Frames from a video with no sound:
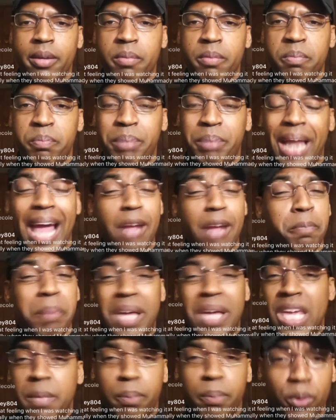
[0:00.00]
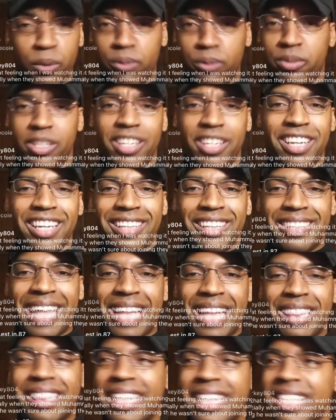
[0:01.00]
black people
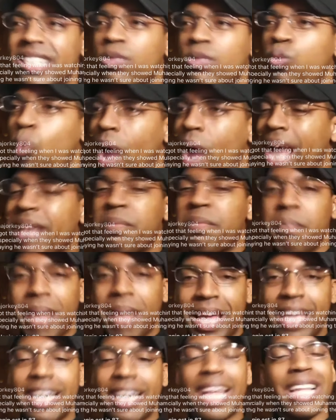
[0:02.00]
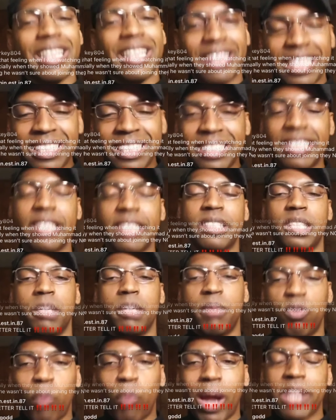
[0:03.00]
that this white man and this system
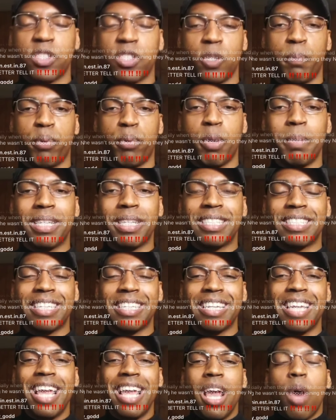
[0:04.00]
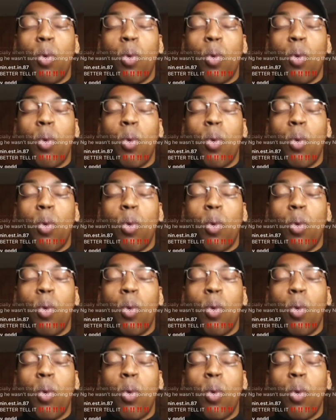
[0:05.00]
of white supremacy